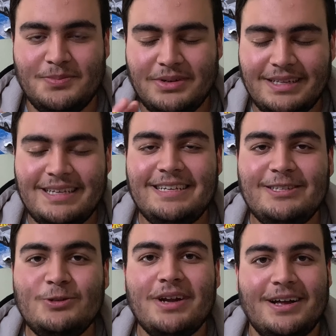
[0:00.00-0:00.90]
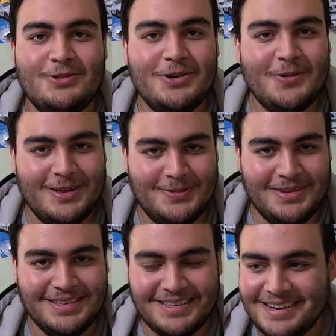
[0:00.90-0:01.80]
Please do not do it while it's
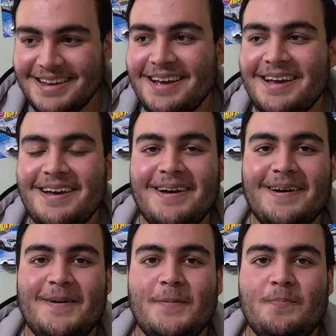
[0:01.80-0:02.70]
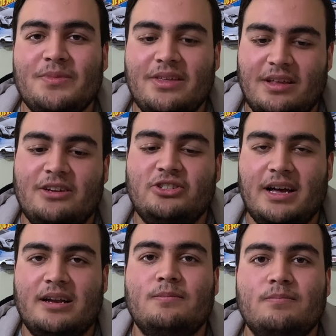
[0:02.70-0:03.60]
plugged in. And then I just
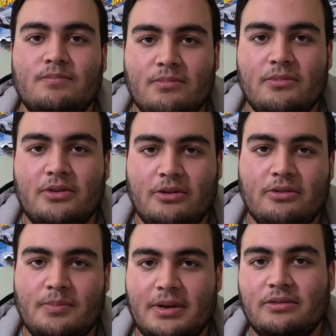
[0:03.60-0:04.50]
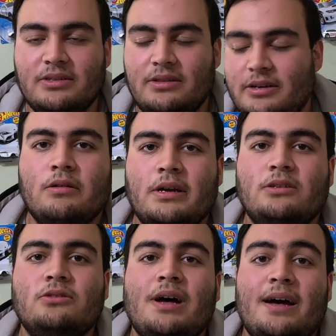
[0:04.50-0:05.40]
had him throw the bagels in there. Okay,
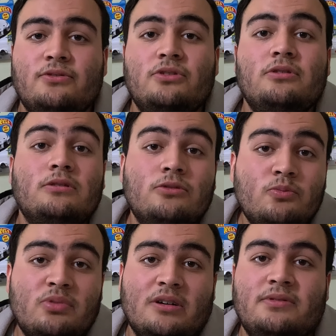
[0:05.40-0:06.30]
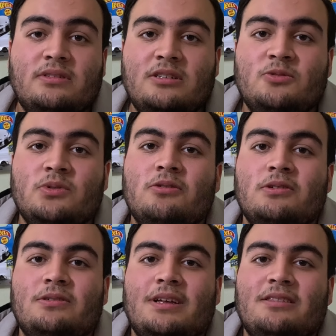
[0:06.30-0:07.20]
so after the 2 breakfast scenes, we go
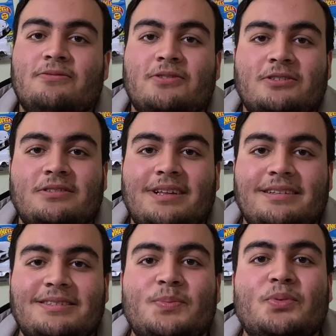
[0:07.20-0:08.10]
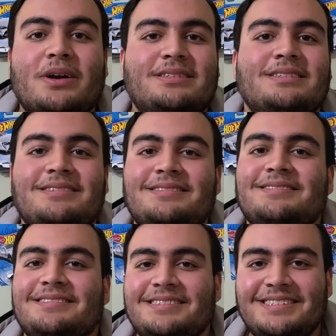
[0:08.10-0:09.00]
into like the first like depressing
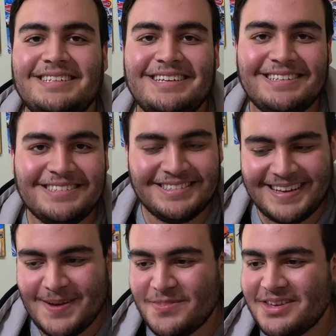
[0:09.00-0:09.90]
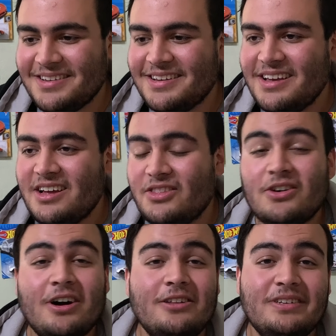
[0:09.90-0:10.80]
scenes type thing. The
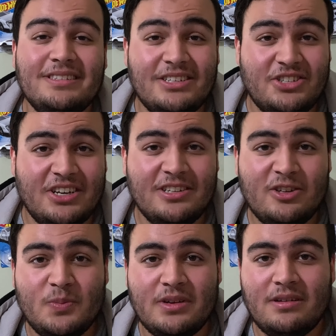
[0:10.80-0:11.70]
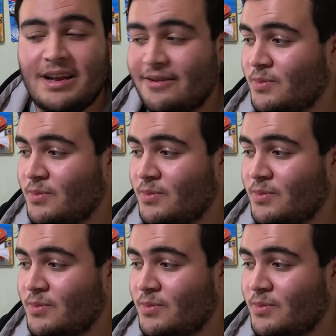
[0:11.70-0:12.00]
coloring did change a little bit, not